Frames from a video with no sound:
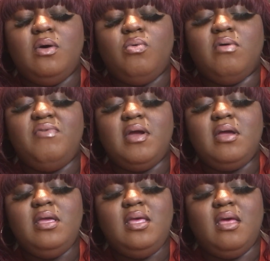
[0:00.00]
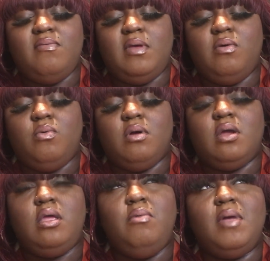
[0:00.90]
we're very giving, we're
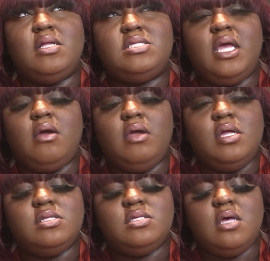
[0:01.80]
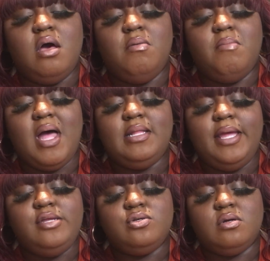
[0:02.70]
humanitarians um, by
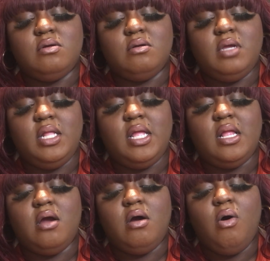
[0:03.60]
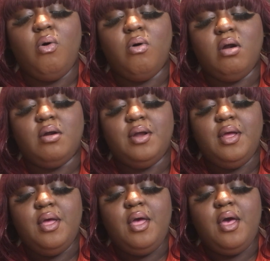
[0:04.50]
nature and at our core,
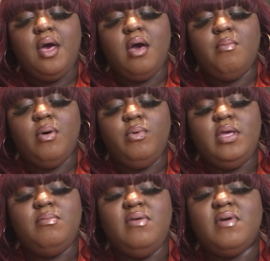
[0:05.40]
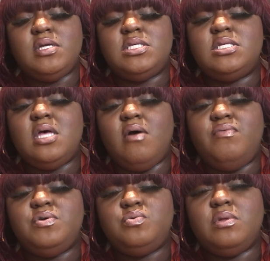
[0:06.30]
um, but we can be very
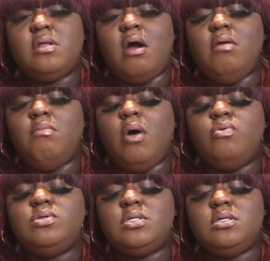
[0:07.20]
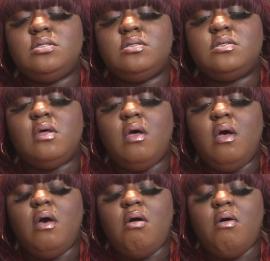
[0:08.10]
selfish with our emotions,
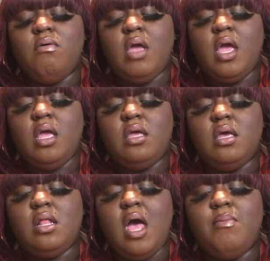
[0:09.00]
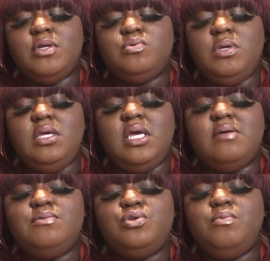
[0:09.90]
okay? And how much we
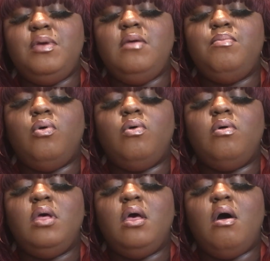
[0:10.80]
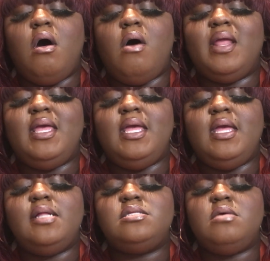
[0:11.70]
give to people on an
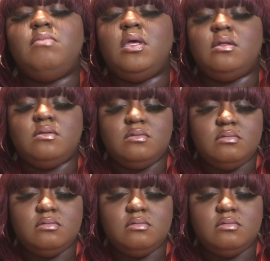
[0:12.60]
intimate